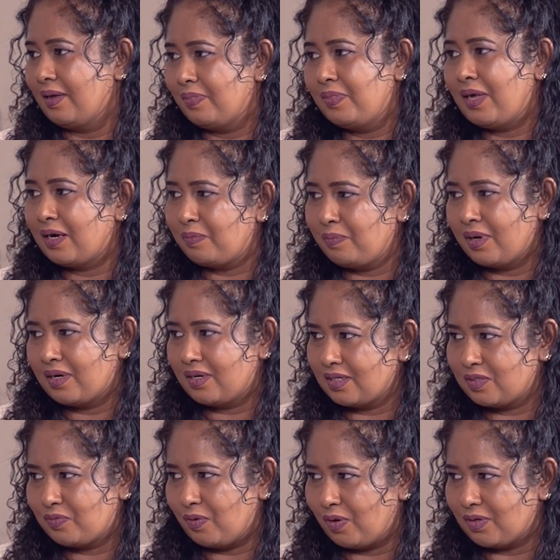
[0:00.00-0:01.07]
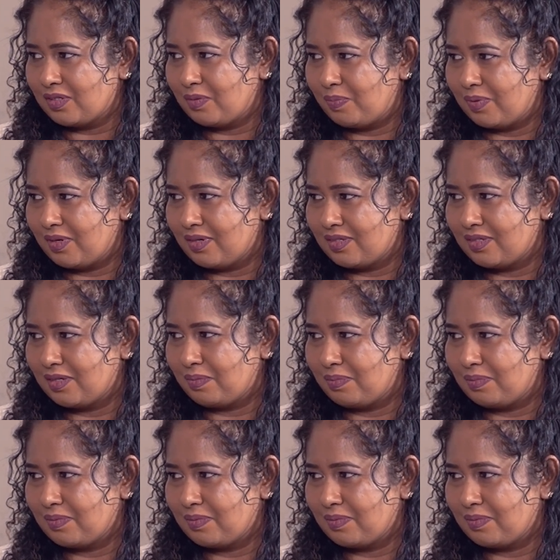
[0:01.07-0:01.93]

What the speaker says: That matters for entrepreneurship.